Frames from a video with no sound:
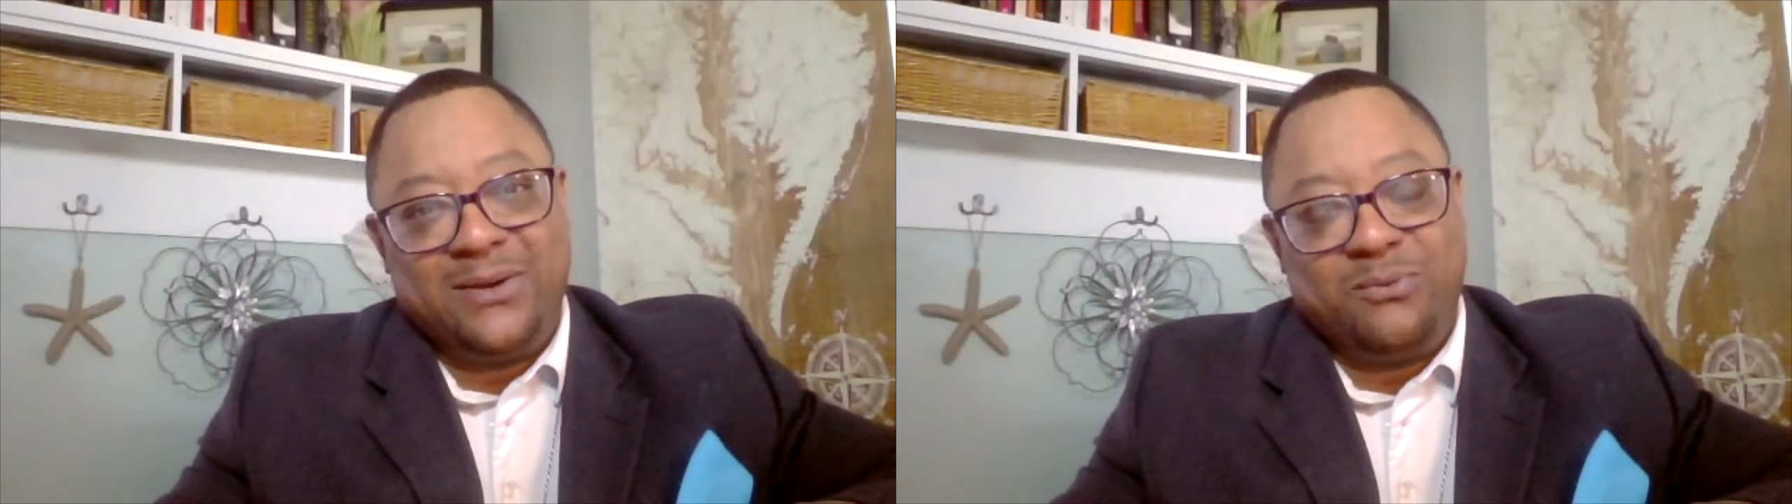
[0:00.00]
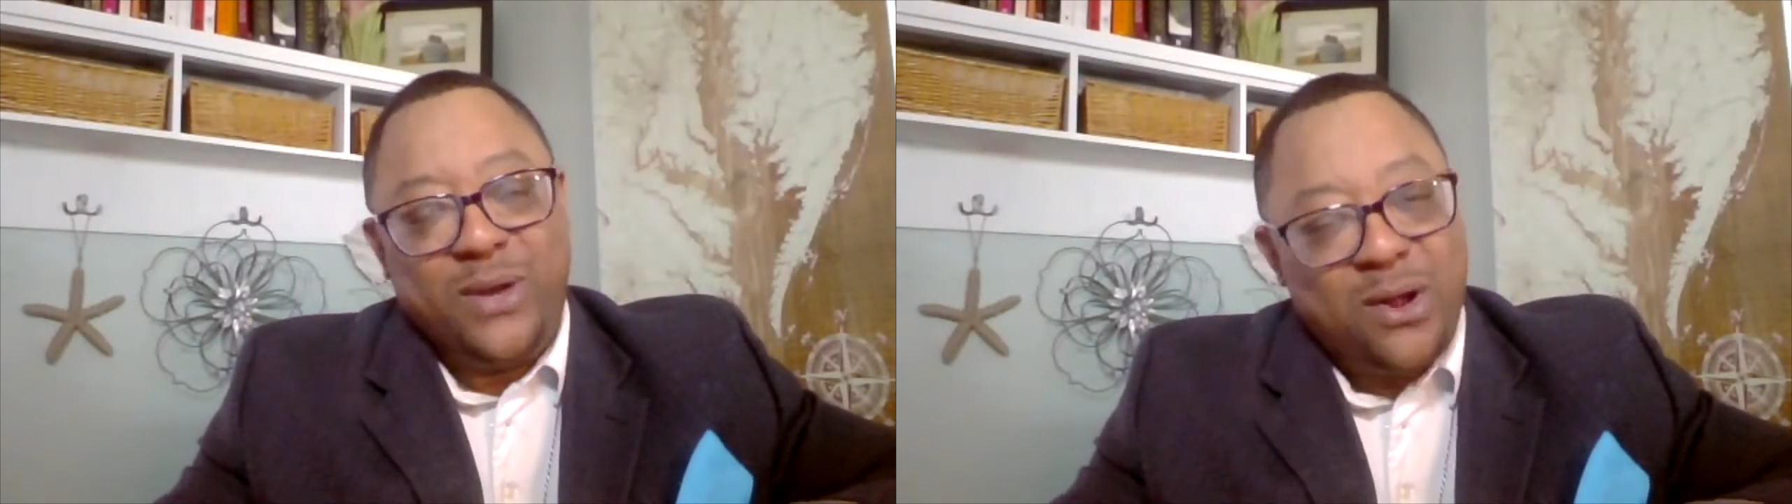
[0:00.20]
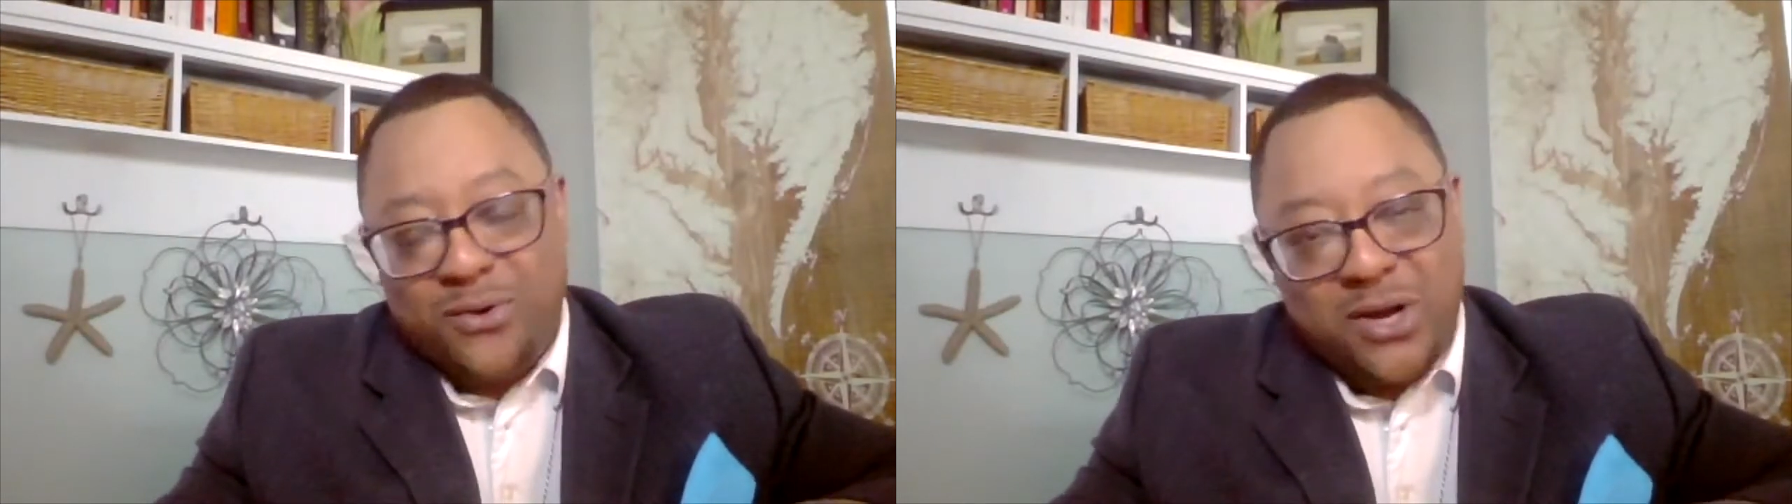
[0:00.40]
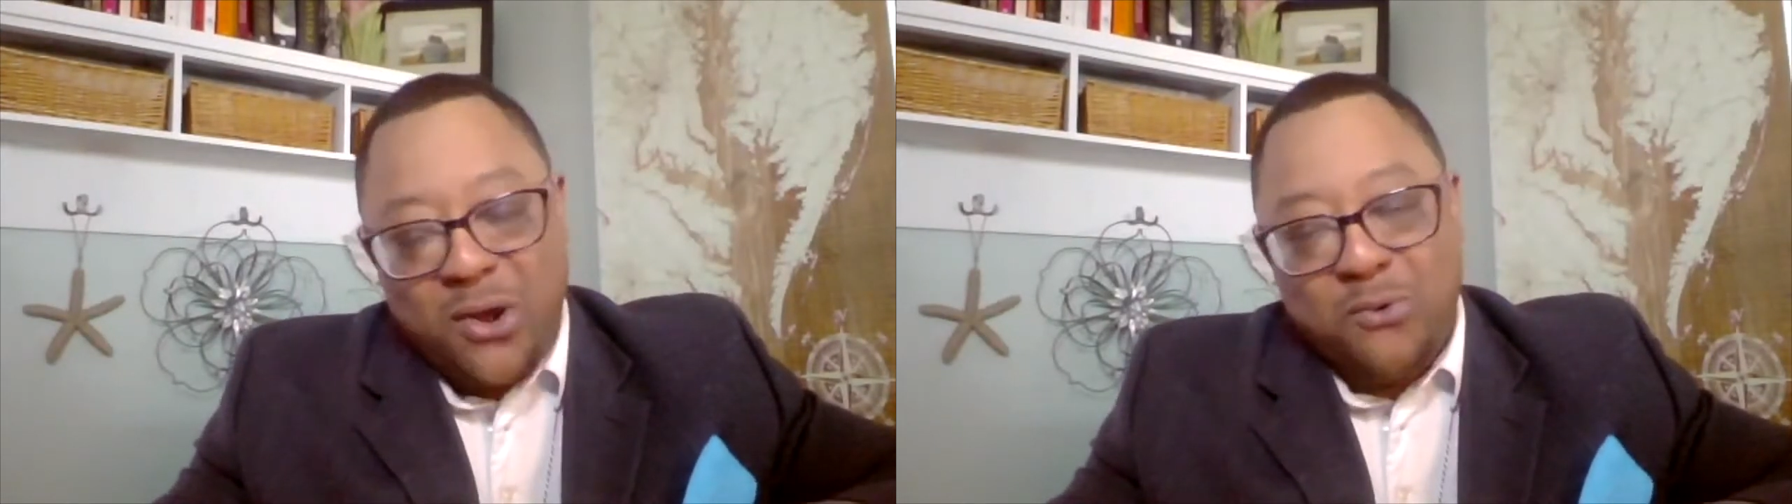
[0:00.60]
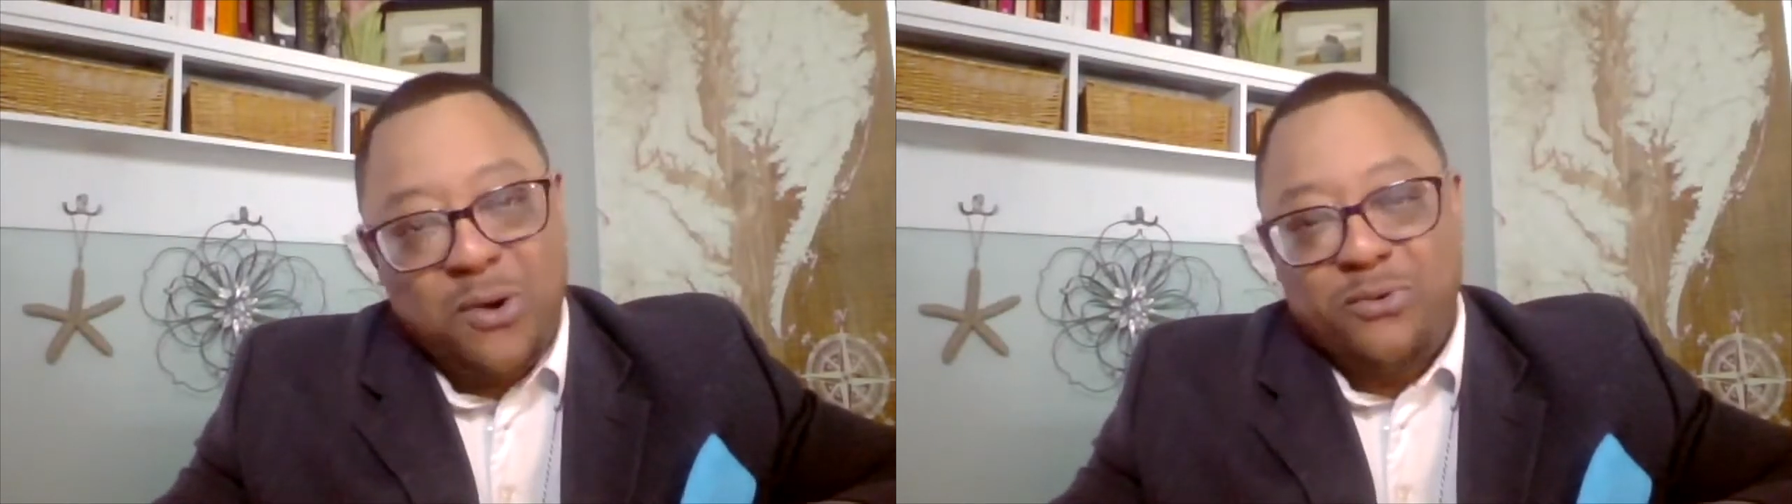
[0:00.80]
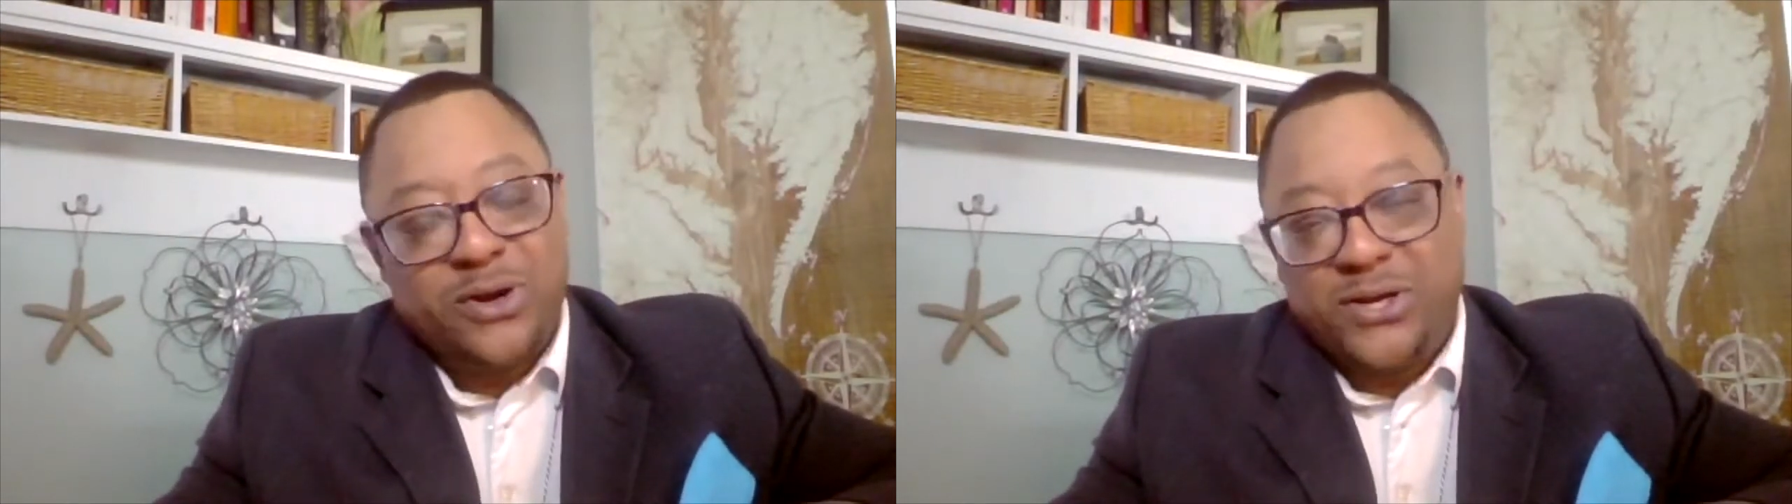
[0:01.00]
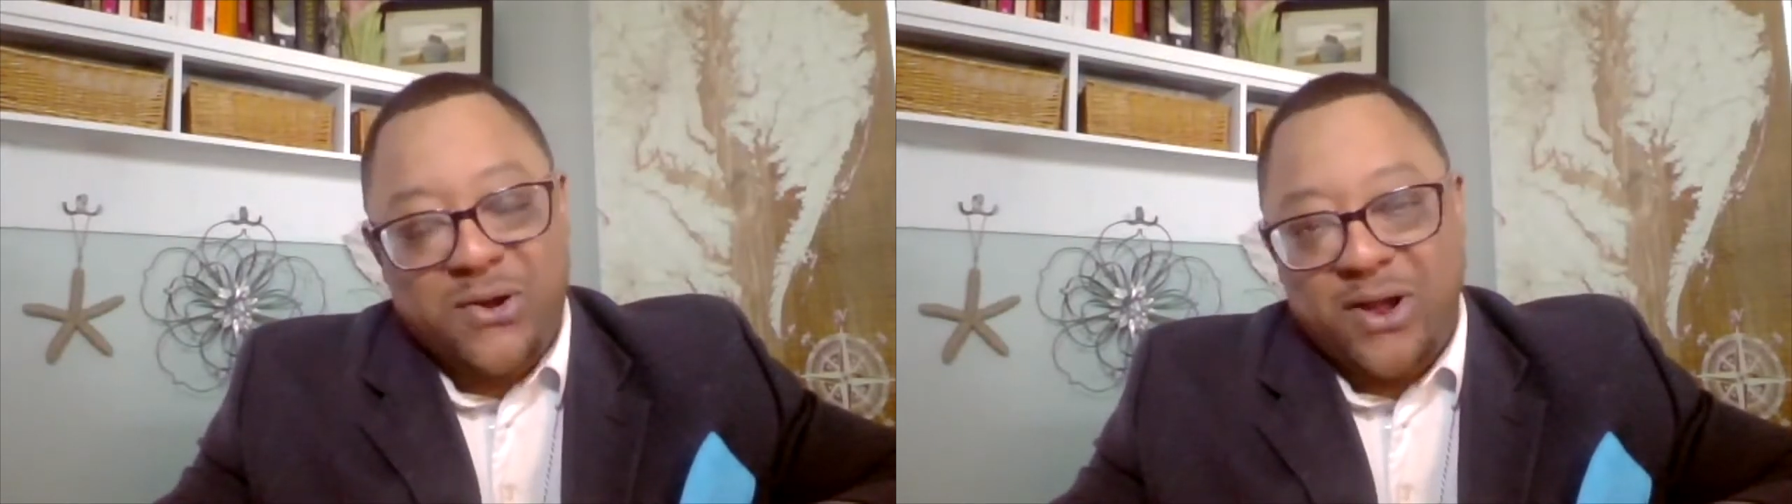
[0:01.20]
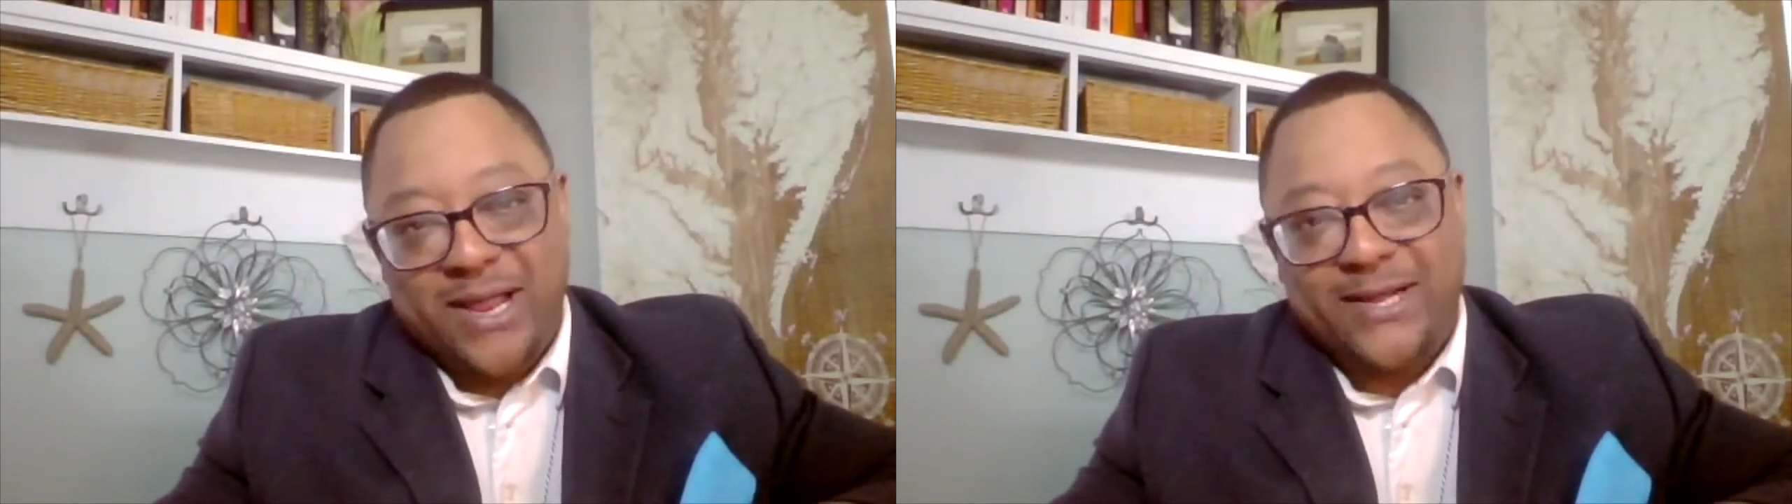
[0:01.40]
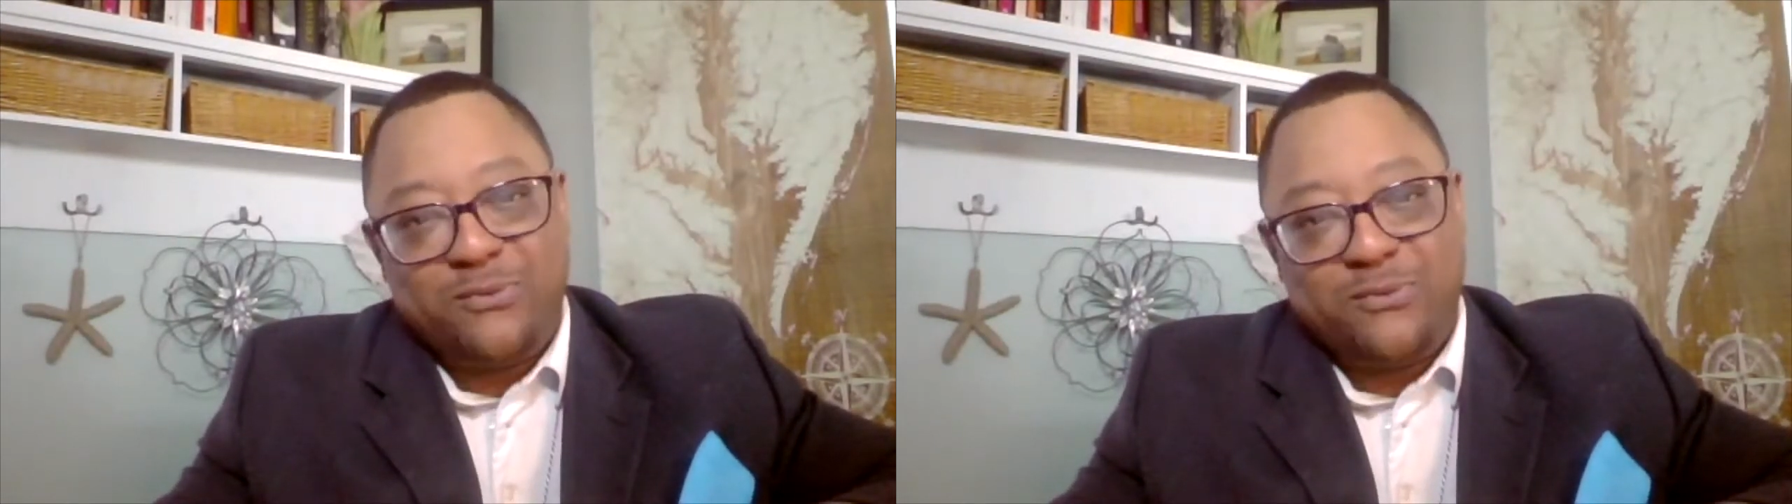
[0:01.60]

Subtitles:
We don't know what we're doing.